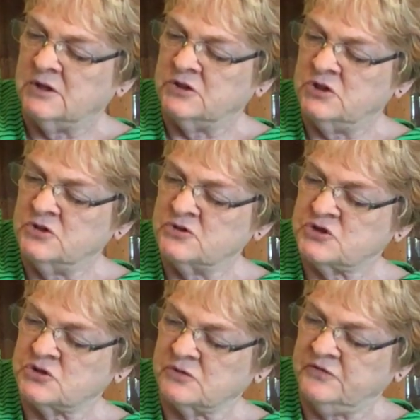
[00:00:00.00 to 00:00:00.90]

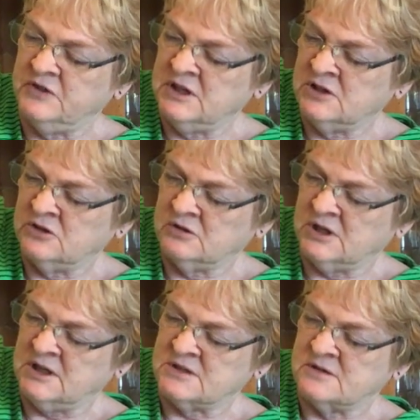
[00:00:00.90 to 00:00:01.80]
use your finger
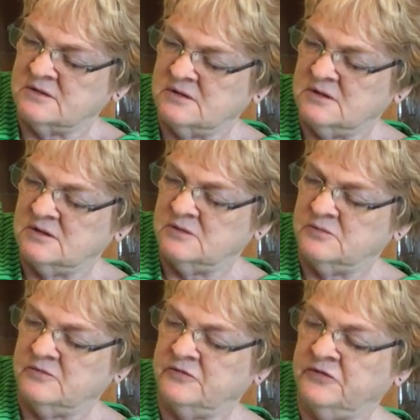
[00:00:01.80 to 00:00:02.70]
and
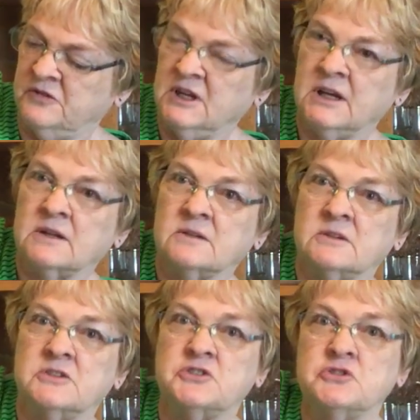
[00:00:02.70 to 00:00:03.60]
flick
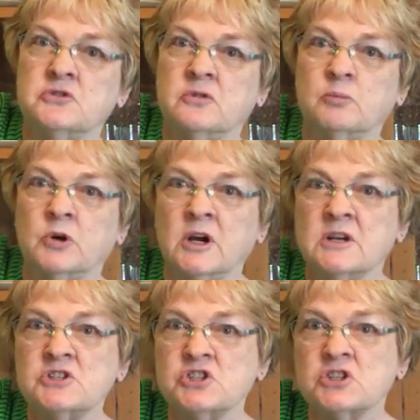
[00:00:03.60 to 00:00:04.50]
the
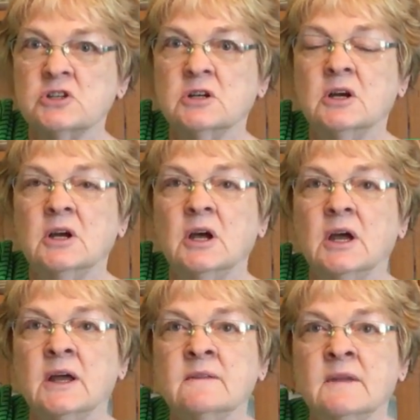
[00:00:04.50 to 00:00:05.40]
toothbrush,
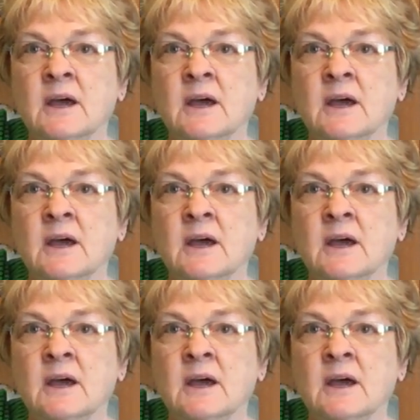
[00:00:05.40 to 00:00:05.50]
and